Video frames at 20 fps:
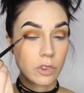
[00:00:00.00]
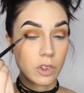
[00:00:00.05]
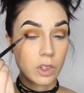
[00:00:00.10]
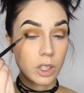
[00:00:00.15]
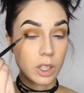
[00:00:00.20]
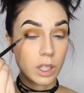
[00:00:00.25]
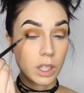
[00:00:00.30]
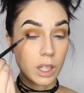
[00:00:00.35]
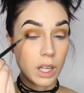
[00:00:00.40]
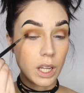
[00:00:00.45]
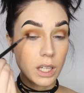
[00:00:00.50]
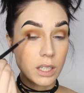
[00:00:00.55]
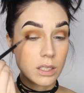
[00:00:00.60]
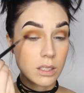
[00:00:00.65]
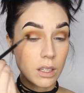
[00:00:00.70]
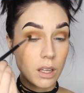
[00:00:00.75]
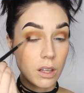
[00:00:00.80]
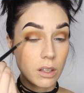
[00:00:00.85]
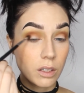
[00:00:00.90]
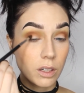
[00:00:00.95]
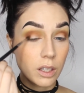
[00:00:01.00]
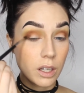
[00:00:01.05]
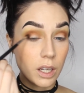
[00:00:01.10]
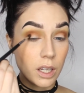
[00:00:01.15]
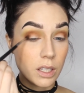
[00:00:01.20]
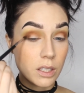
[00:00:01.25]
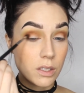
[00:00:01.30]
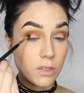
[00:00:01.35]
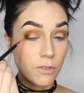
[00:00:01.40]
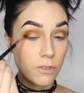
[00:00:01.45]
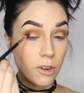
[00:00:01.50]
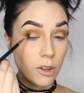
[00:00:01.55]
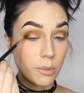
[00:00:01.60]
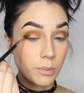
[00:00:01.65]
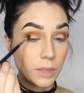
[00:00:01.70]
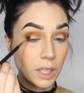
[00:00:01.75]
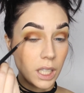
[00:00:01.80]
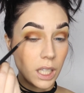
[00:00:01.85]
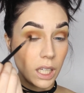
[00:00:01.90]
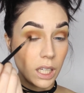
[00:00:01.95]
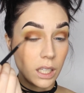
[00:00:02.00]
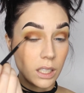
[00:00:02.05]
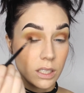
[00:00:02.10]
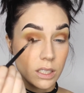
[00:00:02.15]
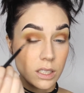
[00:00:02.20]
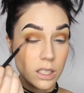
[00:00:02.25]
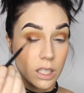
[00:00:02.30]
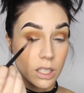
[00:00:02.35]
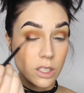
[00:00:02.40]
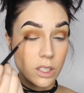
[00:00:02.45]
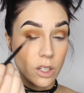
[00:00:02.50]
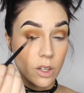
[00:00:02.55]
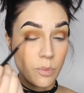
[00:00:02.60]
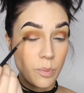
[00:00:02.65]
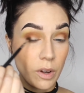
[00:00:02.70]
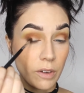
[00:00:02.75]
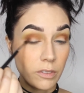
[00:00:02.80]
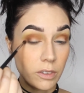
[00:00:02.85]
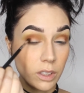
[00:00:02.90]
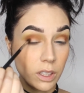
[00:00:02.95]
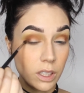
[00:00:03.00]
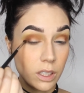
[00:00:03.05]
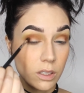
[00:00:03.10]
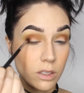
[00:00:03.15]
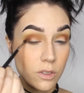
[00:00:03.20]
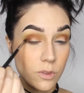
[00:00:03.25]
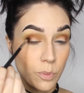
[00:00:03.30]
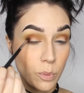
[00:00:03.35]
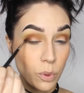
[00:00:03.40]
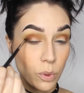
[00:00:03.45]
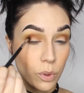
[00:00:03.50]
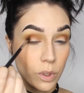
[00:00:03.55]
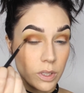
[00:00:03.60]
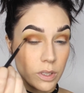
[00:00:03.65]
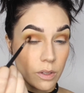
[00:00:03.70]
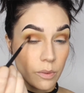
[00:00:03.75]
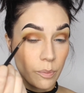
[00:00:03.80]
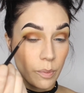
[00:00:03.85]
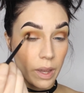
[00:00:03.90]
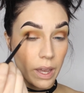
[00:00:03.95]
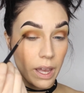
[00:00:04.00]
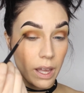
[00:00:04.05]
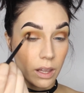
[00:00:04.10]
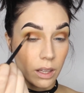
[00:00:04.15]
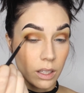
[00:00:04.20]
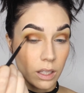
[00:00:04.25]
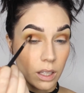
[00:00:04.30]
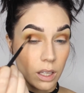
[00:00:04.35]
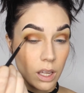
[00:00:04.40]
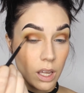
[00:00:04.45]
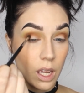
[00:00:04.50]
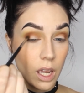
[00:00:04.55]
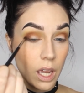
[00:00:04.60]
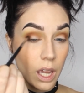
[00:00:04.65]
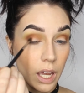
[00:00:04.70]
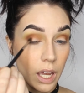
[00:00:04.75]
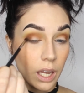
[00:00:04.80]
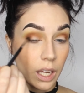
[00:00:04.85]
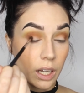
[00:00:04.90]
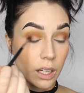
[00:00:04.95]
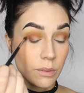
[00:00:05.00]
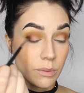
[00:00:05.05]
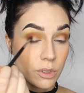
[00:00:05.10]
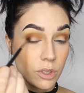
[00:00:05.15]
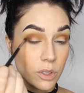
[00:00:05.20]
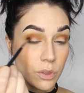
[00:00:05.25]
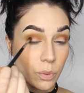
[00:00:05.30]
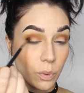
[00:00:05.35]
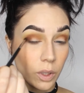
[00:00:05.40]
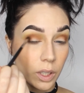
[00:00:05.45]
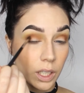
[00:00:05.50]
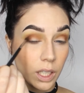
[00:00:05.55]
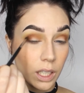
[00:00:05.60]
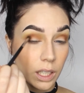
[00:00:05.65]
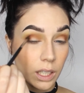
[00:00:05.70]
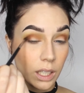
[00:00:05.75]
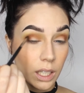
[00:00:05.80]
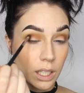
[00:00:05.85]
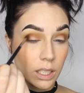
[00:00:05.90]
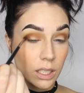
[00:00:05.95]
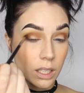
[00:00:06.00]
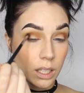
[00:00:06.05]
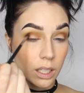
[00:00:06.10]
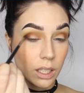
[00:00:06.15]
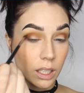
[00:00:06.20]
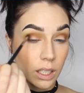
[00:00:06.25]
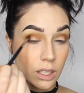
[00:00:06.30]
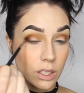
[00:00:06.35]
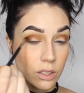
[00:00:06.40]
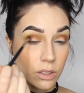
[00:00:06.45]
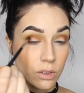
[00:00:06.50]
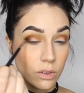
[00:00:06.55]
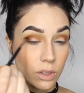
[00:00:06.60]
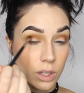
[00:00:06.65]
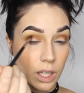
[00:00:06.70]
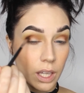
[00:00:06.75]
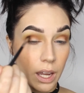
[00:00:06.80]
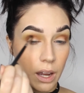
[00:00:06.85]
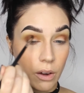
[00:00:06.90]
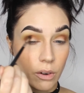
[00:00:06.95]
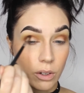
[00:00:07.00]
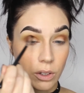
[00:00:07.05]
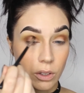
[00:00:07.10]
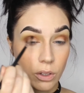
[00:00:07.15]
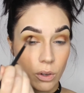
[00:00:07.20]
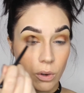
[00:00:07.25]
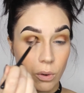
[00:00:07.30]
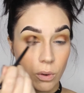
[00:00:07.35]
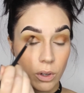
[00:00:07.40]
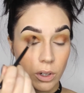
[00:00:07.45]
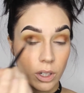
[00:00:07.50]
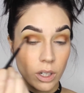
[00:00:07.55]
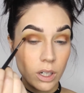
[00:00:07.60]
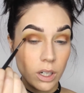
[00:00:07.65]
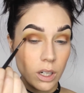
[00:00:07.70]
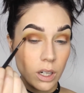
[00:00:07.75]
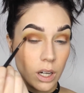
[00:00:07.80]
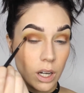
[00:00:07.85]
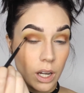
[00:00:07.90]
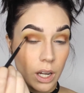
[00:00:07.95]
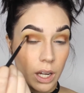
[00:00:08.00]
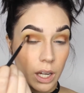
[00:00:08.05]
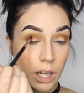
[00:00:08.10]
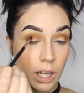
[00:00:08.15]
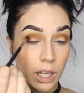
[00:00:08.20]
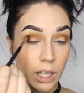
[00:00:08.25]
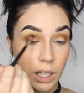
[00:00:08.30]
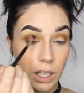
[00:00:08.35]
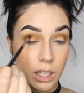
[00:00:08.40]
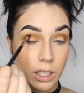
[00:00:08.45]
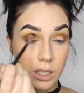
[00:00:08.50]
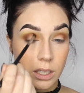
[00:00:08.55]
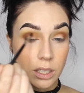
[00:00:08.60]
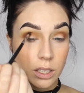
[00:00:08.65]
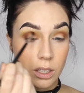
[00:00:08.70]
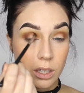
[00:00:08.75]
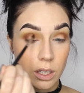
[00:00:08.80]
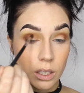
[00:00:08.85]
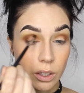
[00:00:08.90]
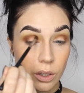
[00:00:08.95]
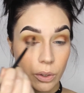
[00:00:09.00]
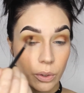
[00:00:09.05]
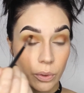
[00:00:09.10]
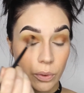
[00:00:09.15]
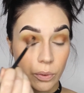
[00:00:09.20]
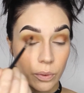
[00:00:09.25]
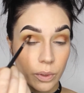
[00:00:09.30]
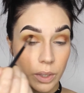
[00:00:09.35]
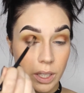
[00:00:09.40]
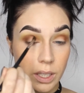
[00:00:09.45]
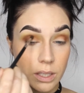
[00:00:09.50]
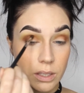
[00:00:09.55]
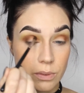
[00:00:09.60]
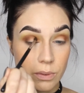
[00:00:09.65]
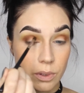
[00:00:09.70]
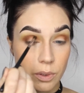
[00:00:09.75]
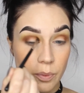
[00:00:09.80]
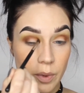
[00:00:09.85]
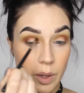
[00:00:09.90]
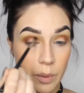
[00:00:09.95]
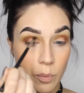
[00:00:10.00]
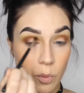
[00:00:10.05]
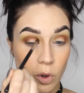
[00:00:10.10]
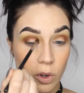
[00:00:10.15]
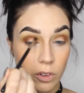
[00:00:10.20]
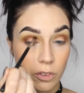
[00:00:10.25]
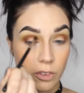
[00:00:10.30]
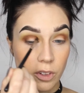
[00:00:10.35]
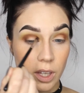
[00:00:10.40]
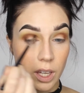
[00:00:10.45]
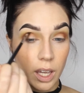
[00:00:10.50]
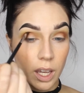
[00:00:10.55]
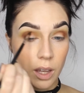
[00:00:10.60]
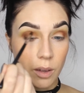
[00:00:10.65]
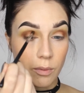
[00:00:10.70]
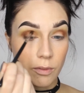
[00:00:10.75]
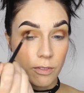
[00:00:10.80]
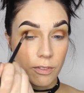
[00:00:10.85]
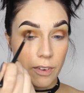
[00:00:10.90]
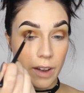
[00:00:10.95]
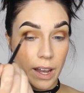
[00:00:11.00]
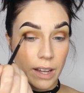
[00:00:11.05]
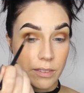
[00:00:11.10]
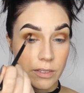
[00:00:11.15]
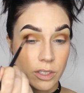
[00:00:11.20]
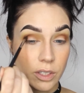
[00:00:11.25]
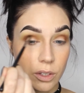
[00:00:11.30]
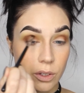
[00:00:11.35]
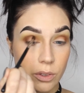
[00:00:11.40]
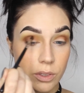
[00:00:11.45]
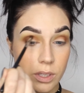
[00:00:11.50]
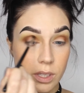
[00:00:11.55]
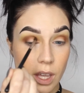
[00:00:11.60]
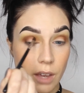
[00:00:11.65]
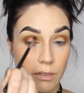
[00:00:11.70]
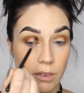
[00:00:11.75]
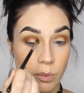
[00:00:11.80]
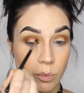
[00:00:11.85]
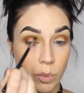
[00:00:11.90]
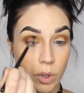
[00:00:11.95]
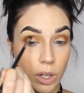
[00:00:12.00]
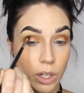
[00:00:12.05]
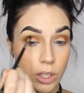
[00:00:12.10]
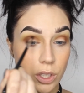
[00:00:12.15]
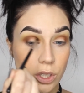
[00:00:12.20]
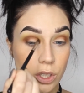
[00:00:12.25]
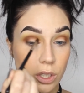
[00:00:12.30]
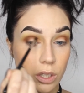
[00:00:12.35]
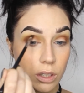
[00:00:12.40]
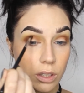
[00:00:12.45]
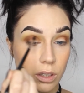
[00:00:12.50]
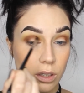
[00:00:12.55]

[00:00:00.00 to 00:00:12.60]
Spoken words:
The next color is from the Anastasia Beverly Hills Prism palette, and I'm just working that into the outer corner and into the crease with my Morphe M507 brush.